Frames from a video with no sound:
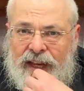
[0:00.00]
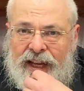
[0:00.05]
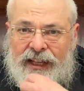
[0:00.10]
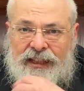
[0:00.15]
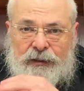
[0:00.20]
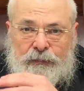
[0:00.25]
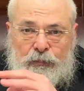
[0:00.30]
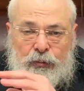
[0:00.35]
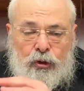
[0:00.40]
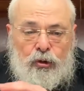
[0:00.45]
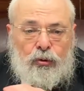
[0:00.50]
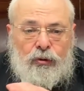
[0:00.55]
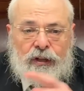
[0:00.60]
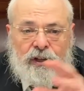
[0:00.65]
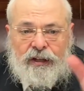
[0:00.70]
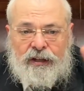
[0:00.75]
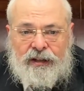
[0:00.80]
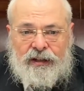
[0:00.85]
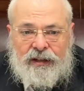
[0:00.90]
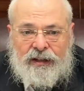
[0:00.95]

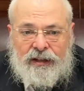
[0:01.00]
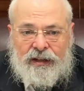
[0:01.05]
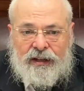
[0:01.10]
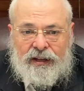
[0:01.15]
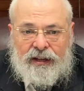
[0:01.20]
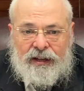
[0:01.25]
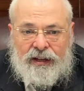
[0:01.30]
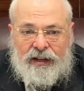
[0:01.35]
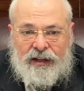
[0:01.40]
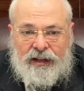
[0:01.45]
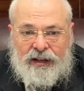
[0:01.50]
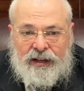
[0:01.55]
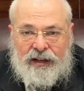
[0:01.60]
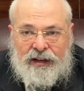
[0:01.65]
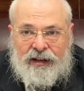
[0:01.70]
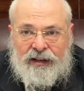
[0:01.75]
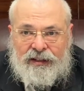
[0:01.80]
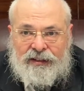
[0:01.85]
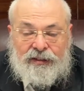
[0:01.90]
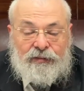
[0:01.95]
purely
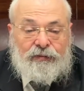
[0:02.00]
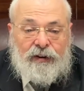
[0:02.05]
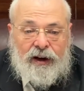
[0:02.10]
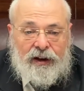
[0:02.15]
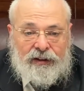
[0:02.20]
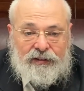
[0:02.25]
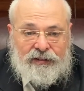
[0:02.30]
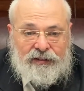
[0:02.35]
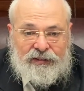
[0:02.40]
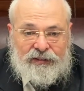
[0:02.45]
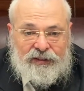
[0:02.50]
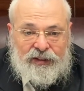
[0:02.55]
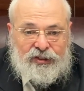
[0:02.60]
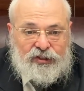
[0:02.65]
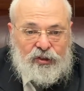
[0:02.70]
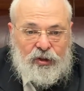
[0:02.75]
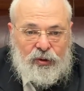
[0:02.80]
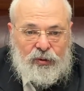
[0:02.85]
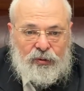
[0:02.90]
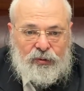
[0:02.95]
divine. There's
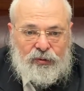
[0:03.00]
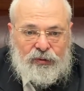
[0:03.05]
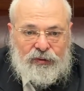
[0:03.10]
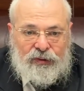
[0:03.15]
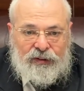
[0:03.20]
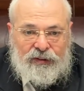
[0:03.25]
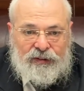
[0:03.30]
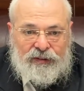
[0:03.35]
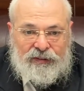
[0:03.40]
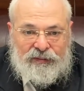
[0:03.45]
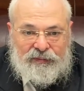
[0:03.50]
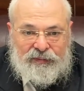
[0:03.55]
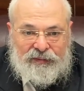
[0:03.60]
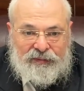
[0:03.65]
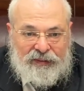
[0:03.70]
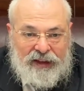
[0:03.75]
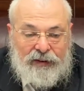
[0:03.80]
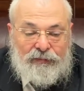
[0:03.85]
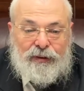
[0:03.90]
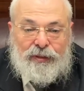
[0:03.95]
no,
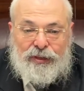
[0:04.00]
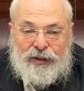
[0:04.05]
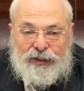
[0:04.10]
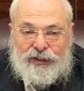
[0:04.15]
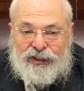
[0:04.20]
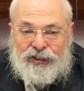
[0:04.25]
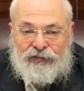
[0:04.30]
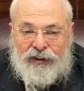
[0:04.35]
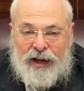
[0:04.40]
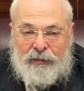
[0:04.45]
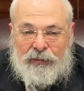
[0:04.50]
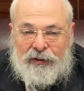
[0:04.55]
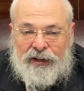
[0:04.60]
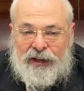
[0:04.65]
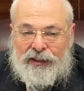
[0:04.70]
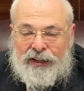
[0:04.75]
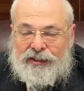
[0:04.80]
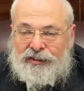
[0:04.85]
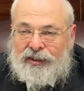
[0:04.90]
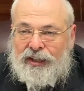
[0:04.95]
everything is divine, but
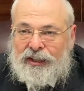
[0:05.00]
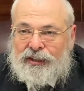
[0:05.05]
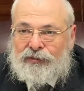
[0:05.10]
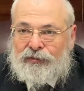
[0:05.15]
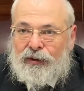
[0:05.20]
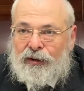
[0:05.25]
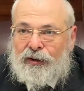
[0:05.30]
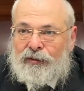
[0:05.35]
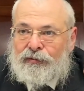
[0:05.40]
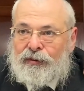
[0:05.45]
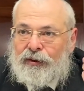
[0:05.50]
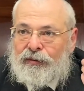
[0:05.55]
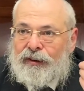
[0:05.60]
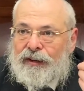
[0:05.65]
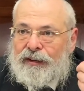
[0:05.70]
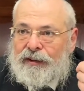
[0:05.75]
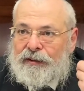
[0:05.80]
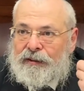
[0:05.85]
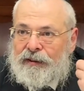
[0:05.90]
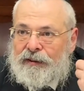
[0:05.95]
chalitza is very,
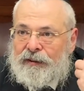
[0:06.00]
very,